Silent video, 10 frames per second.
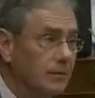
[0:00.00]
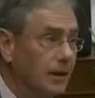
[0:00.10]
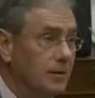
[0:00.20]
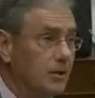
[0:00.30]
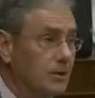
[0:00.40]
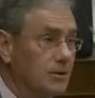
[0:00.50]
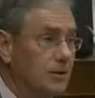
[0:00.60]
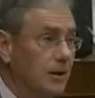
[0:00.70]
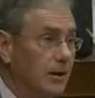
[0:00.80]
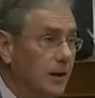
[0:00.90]
It's
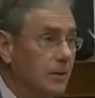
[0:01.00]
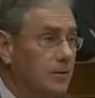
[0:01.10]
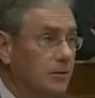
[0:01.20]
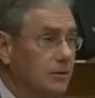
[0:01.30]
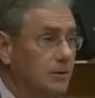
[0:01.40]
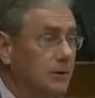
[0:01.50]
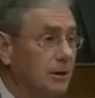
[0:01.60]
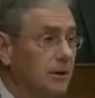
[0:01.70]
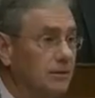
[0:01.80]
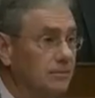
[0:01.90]
stunning, absolutely
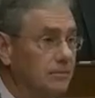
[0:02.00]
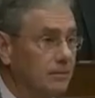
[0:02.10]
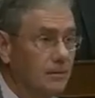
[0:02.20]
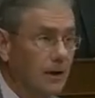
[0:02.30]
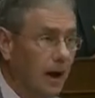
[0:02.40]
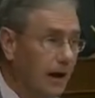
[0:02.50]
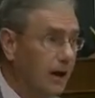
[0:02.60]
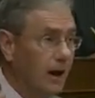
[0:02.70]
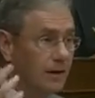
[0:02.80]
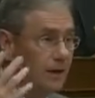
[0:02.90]
stunning.
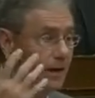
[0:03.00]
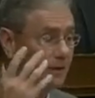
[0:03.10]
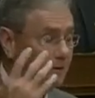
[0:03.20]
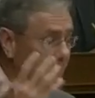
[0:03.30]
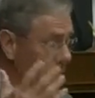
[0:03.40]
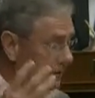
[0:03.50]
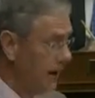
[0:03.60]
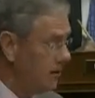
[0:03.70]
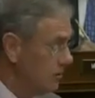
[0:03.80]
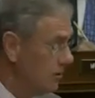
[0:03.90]
I defy
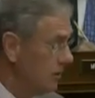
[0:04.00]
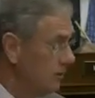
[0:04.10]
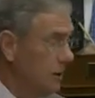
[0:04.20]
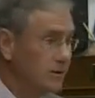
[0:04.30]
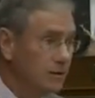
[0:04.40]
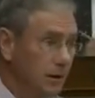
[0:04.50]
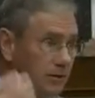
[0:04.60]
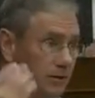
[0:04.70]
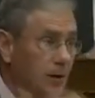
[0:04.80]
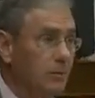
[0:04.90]
you to give me an
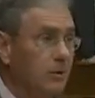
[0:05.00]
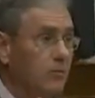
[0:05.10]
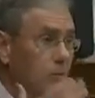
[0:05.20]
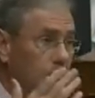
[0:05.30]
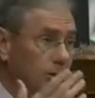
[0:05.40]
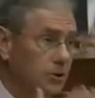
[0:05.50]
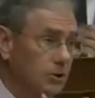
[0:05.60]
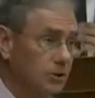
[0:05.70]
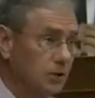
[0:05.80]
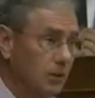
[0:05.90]
example of one
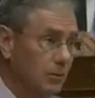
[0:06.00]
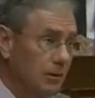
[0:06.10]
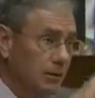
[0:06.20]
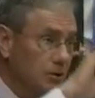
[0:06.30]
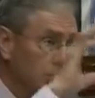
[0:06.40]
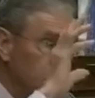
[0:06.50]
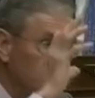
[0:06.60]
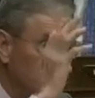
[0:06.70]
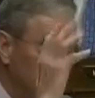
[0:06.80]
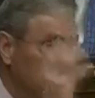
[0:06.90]
insurance company that's truly
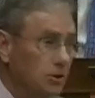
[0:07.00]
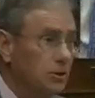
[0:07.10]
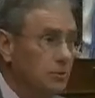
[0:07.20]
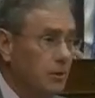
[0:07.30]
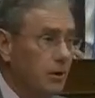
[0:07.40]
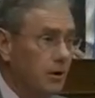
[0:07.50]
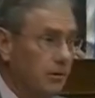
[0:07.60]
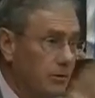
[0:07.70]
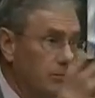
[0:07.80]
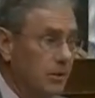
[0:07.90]
the insurance part
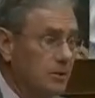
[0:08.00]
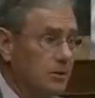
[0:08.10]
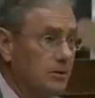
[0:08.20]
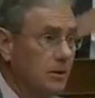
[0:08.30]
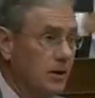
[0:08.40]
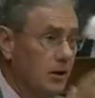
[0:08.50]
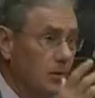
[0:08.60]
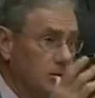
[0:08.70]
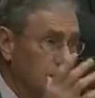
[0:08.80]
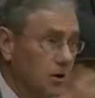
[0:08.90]
of their business
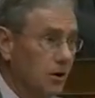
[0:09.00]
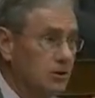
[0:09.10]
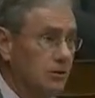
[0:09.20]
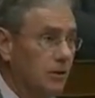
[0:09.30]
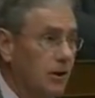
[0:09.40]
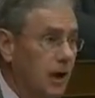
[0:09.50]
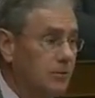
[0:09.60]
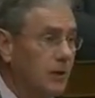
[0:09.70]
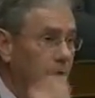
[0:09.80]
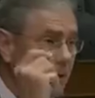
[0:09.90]
was a cause of the
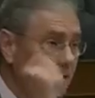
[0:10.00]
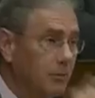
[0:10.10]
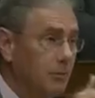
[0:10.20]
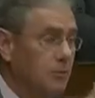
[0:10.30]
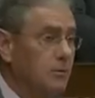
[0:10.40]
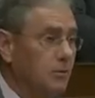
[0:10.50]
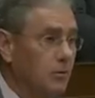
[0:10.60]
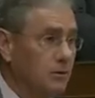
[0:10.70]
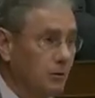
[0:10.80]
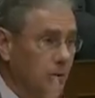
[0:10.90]
collapse. Tell me, was
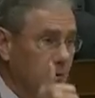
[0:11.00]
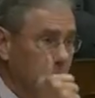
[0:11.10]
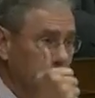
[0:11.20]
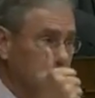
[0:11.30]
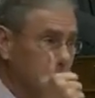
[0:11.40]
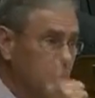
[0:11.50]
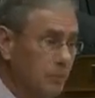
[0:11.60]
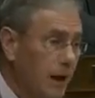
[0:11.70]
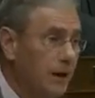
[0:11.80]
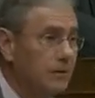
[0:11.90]
it insurance
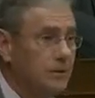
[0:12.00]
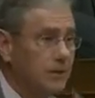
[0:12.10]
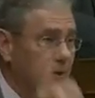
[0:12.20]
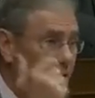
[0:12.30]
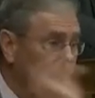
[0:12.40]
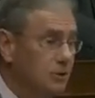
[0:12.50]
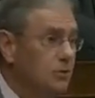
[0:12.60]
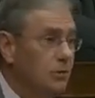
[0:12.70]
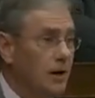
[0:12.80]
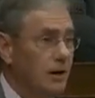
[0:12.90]
policy, insurance
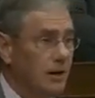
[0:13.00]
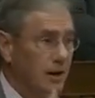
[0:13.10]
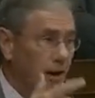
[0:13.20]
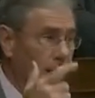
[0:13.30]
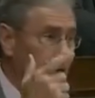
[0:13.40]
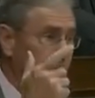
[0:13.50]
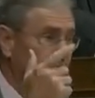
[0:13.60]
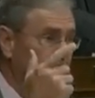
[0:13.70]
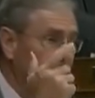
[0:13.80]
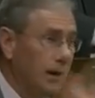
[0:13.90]
rate, and
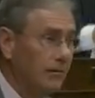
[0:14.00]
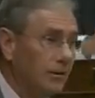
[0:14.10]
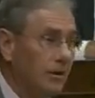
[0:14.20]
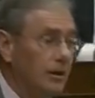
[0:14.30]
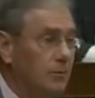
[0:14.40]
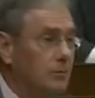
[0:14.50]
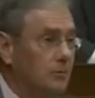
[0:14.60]
insurance lack of claims